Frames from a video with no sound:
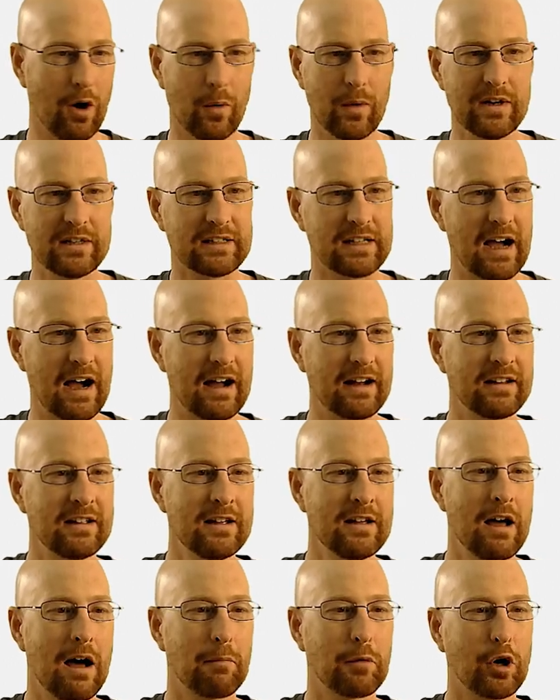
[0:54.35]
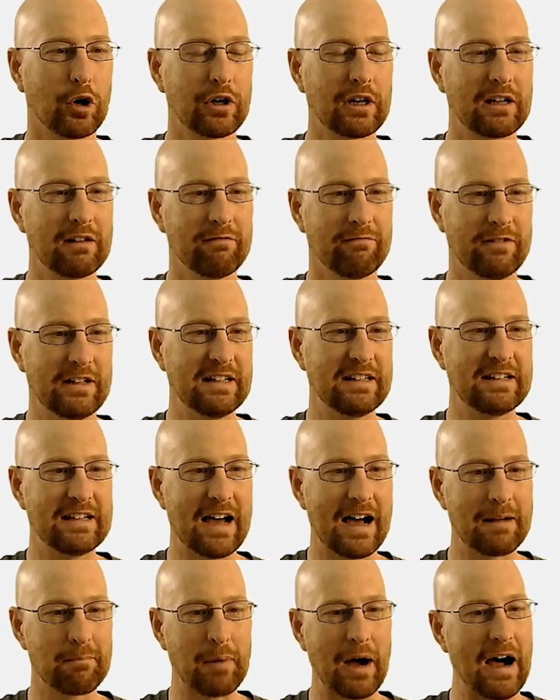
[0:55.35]
always got. I'm calling it
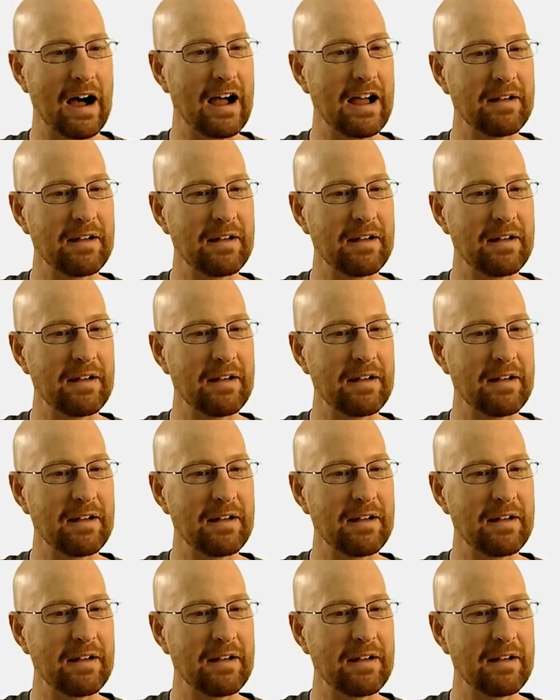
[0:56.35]
vid.py.